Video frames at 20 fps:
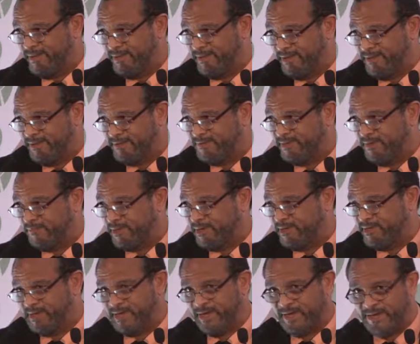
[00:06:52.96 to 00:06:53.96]
It's something,
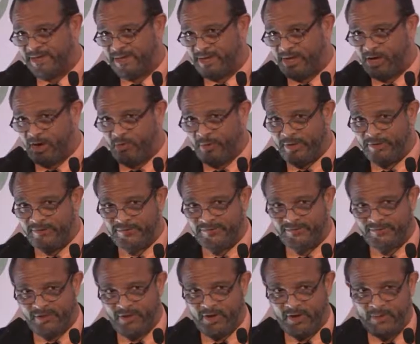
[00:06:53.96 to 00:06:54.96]
and I always
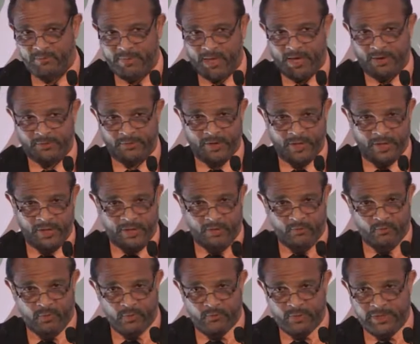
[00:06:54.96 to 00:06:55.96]
talk about
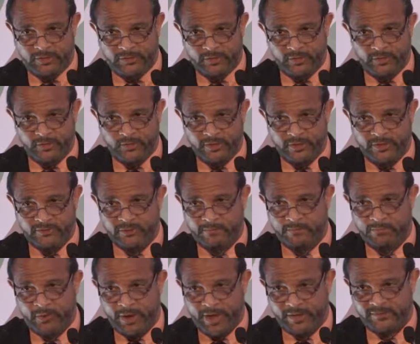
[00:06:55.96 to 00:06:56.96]
what we do is a
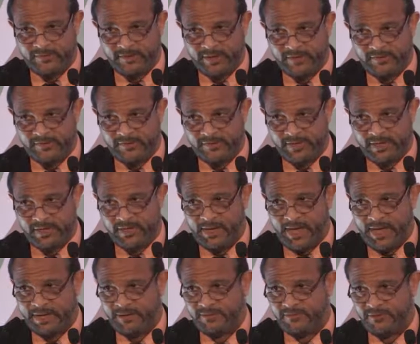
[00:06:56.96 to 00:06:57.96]
process and
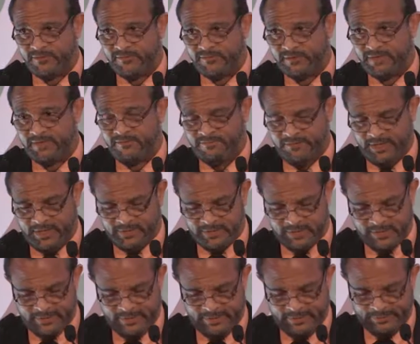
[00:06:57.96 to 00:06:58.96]
not just an event.